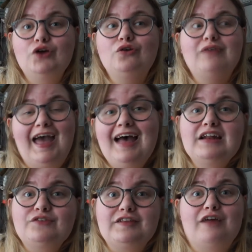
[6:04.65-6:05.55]
who cared
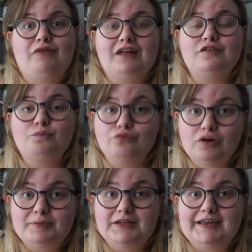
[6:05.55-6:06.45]
for their rats
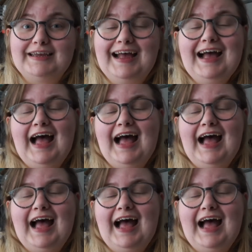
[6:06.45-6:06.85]
properly